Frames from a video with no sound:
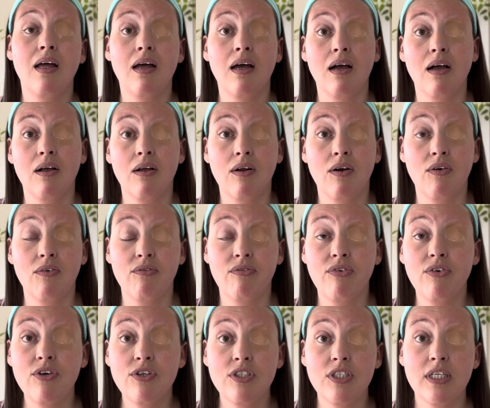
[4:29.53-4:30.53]
And
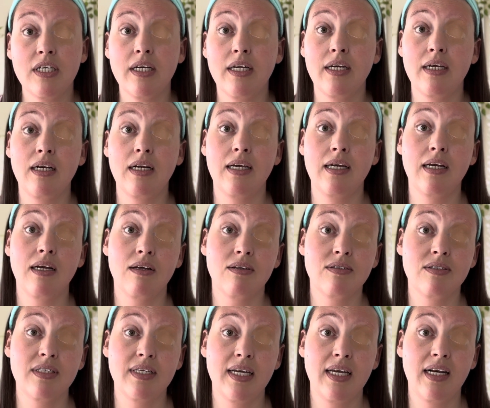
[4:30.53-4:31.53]
unfortunately,
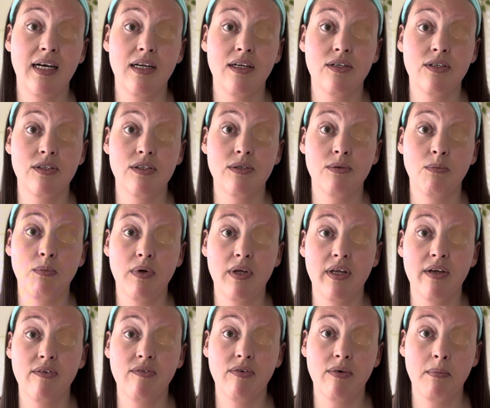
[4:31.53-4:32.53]
concealer doesn't
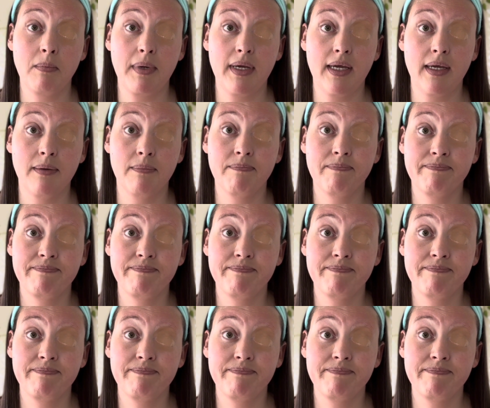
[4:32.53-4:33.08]
work for me.